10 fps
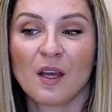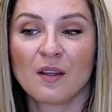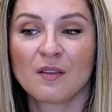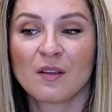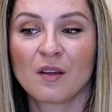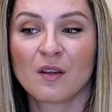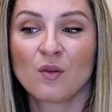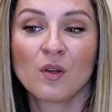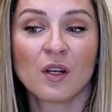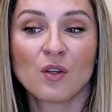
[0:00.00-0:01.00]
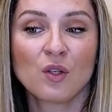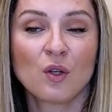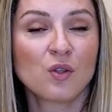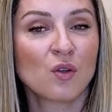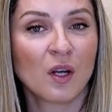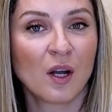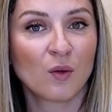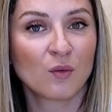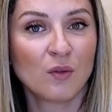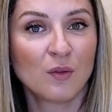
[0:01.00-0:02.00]
and you can actually also
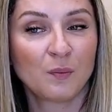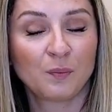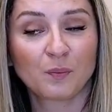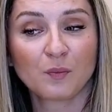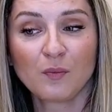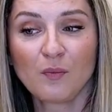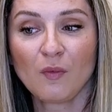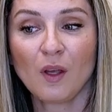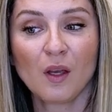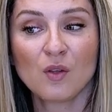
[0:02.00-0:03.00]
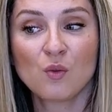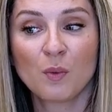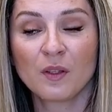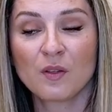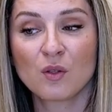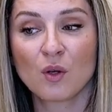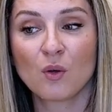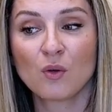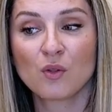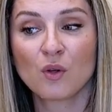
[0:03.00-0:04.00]
count as you build a
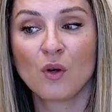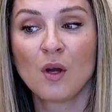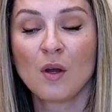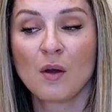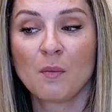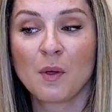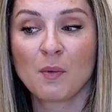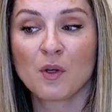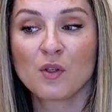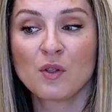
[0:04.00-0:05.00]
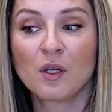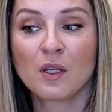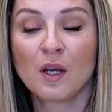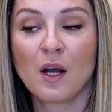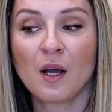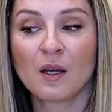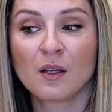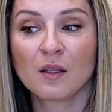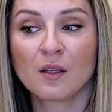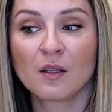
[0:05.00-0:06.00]
stroke. So me personally,
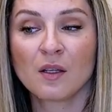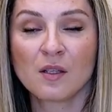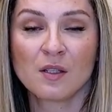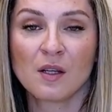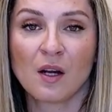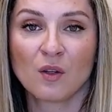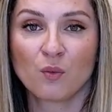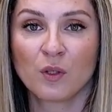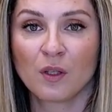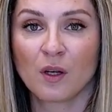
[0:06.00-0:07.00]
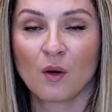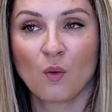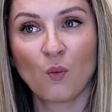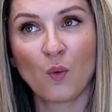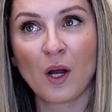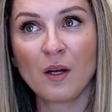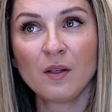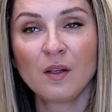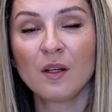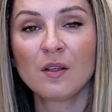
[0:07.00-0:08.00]
I start with
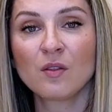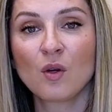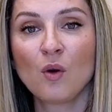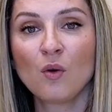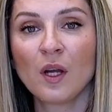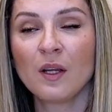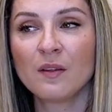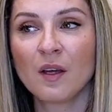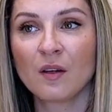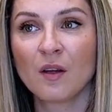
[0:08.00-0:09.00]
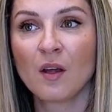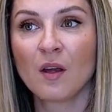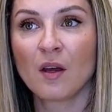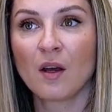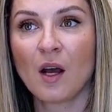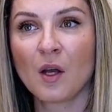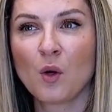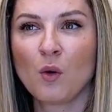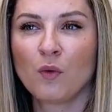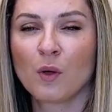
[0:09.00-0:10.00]
one stroke, and then I
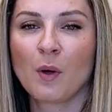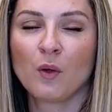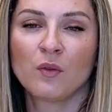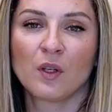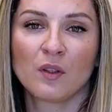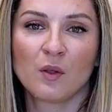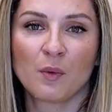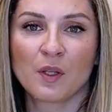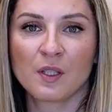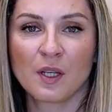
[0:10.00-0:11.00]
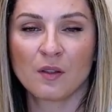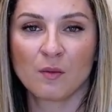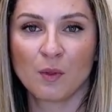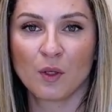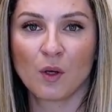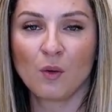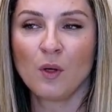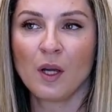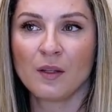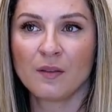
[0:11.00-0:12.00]
go for about 30%
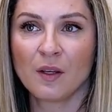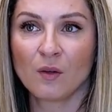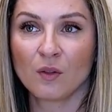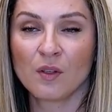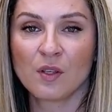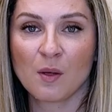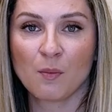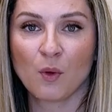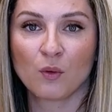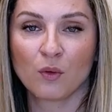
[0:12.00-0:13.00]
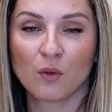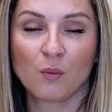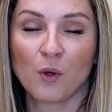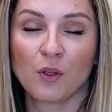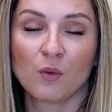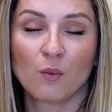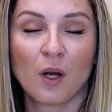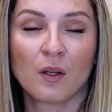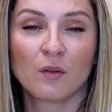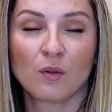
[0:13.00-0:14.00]
below, and then on the same point
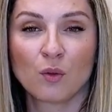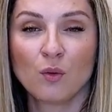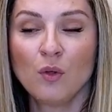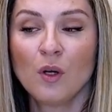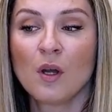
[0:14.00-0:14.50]
1, 2,